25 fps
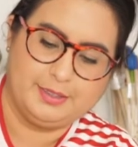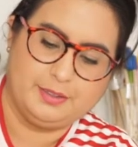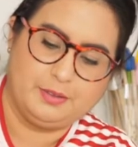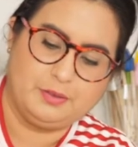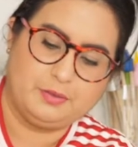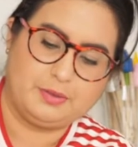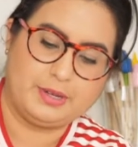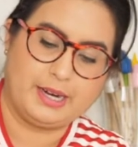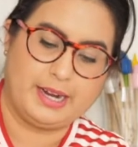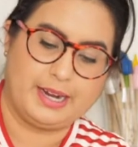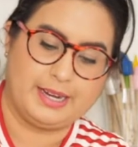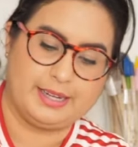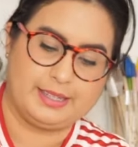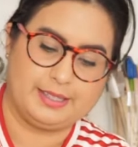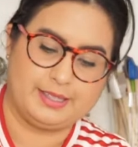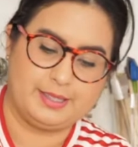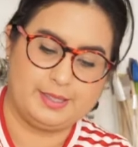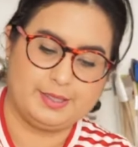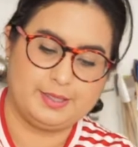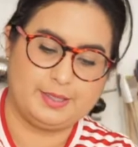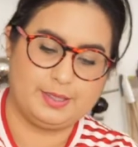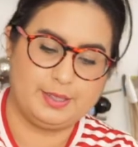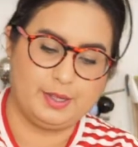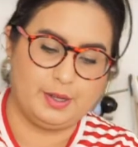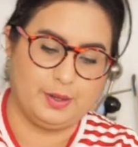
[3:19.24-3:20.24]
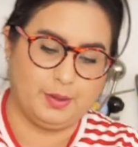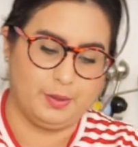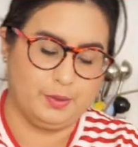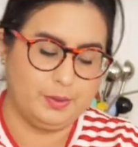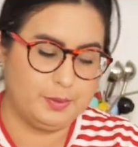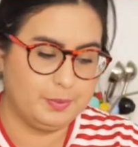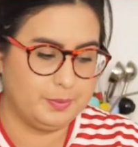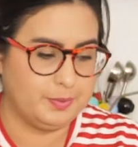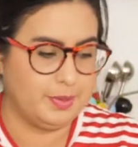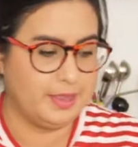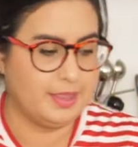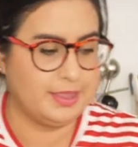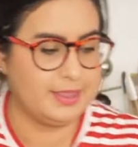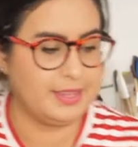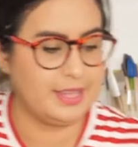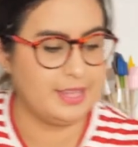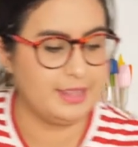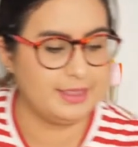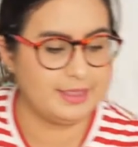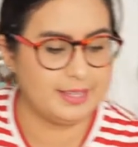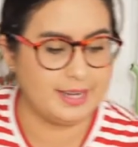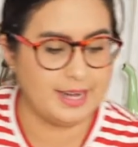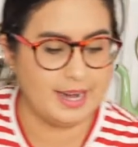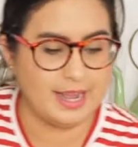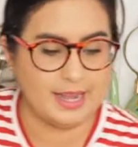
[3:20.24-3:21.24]
Right, so
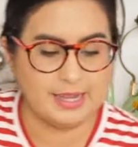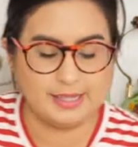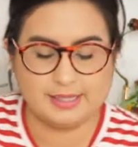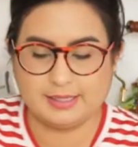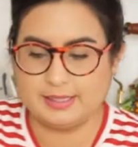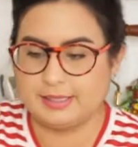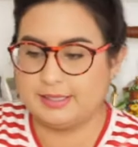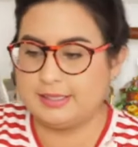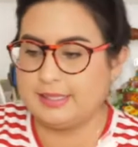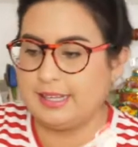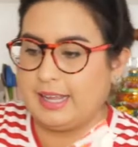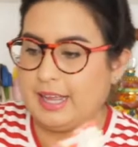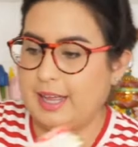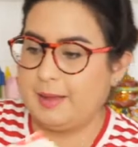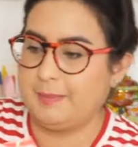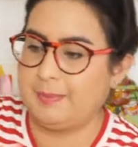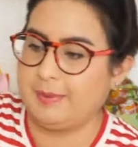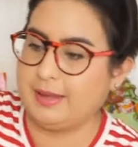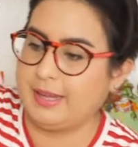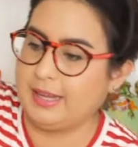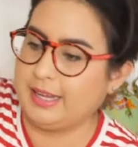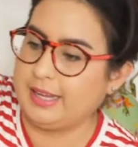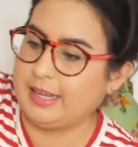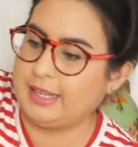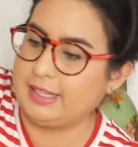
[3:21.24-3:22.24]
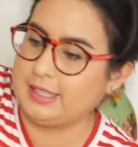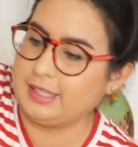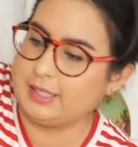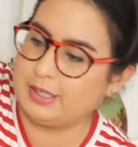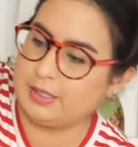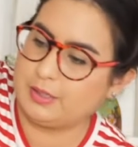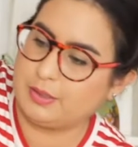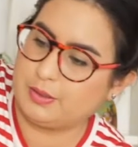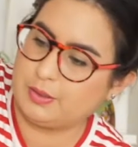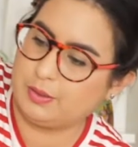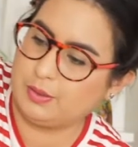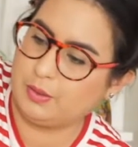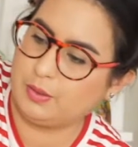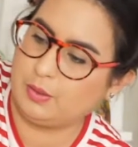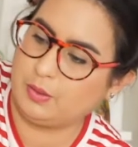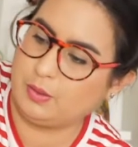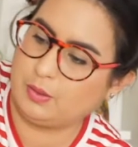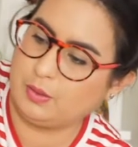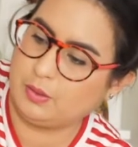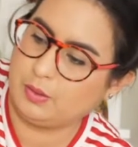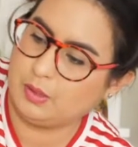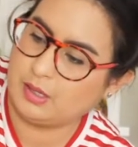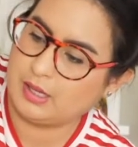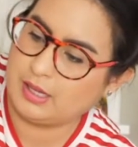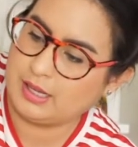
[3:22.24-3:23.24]
then the last step is
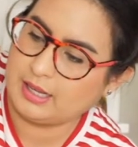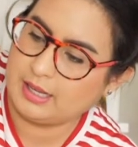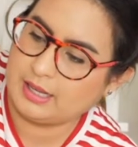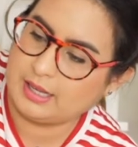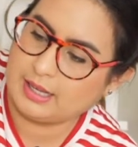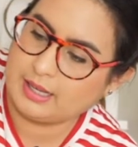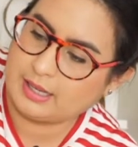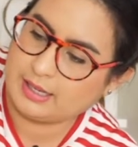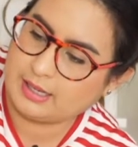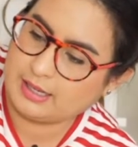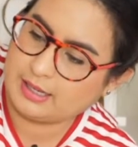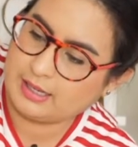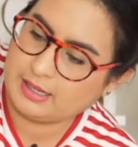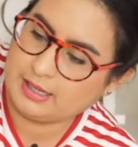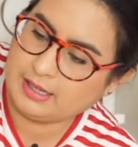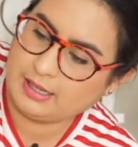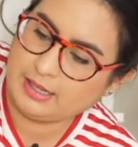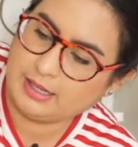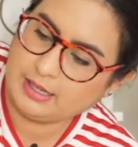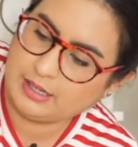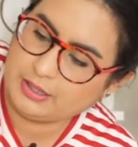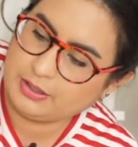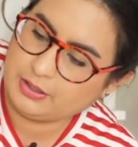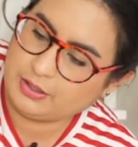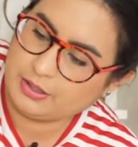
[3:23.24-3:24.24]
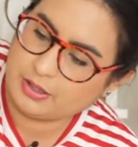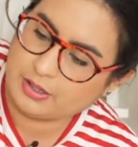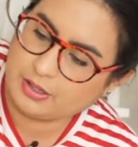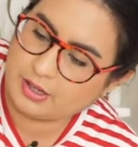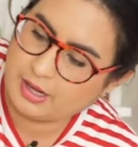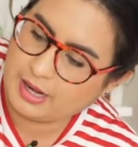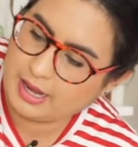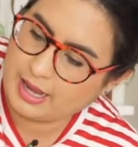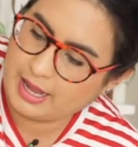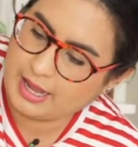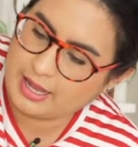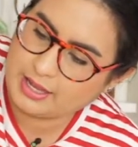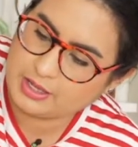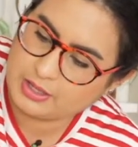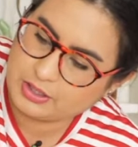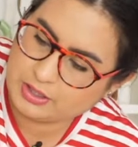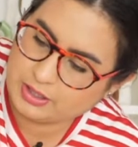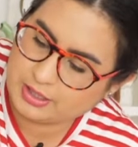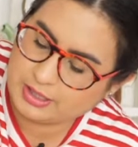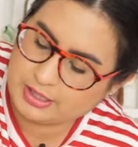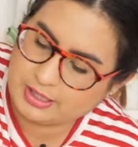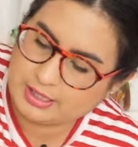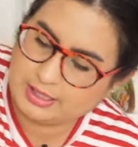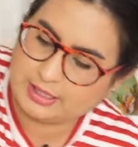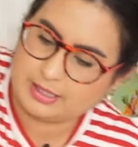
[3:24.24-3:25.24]
to clean your
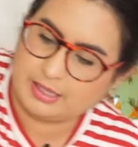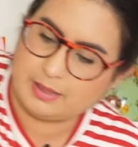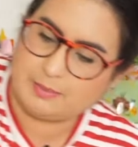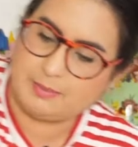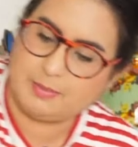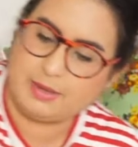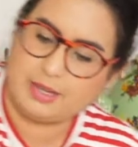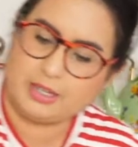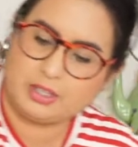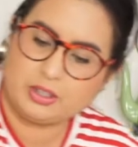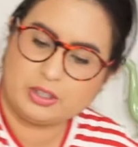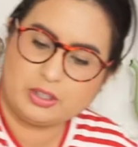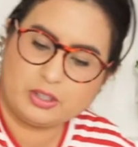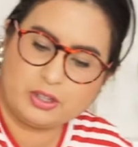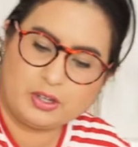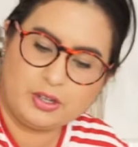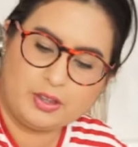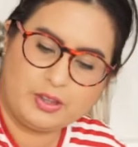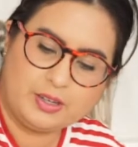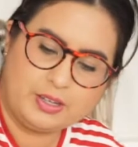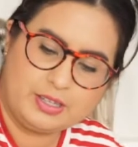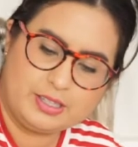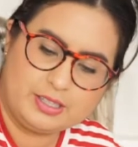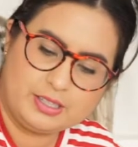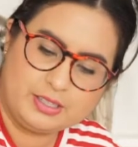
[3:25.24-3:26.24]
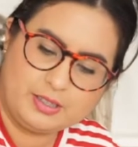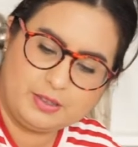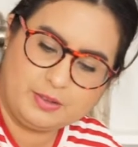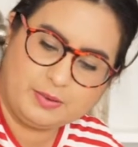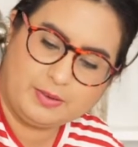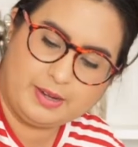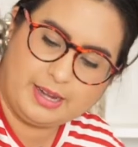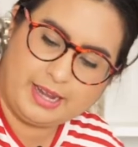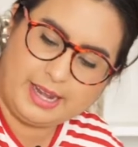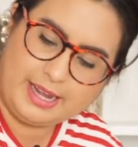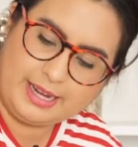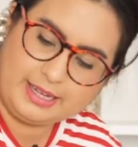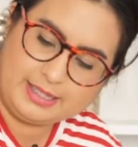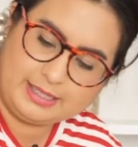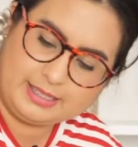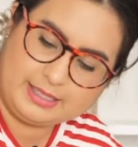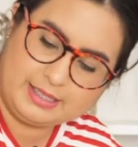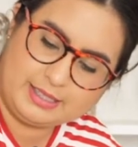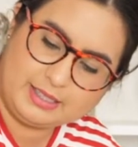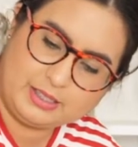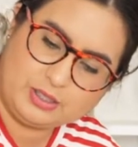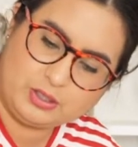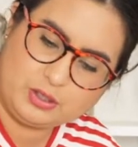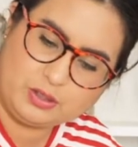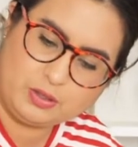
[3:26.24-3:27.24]
edges and make sure there is no
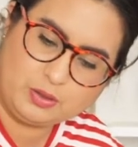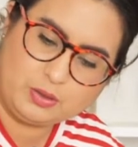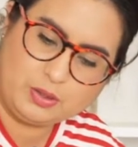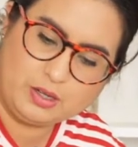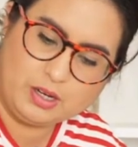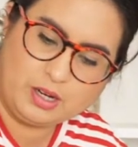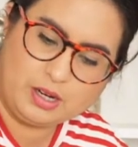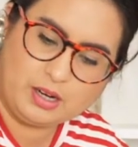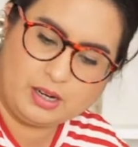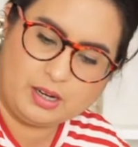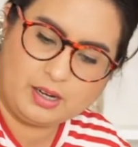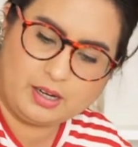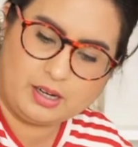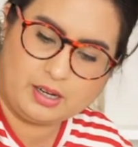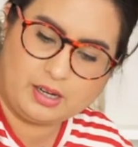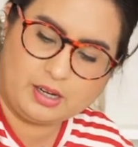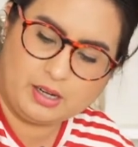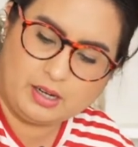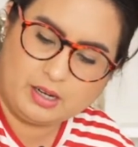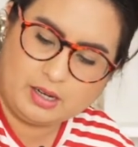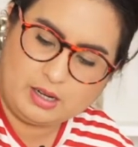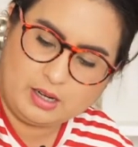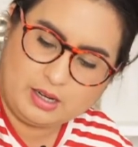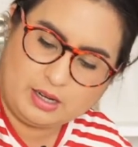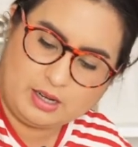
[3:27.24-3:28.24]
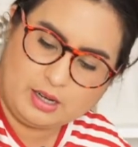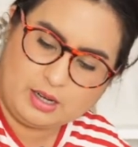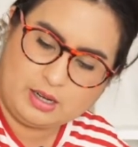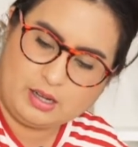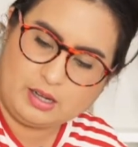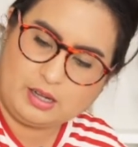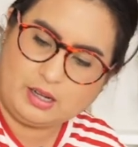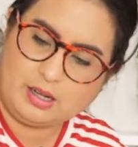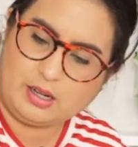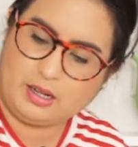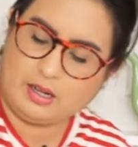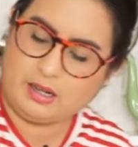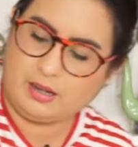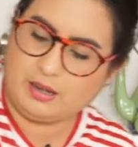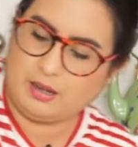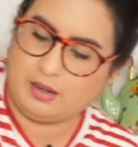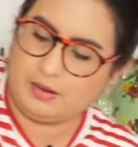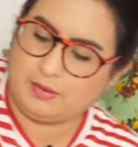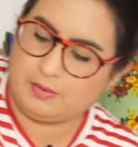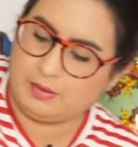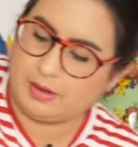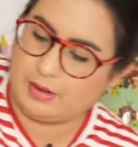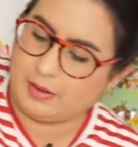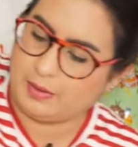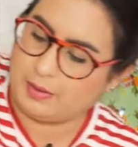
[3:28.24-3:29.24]
excess sugar
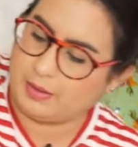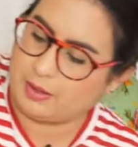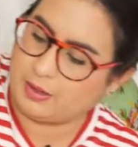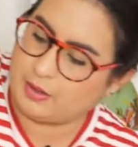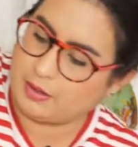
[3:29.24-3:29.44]
around the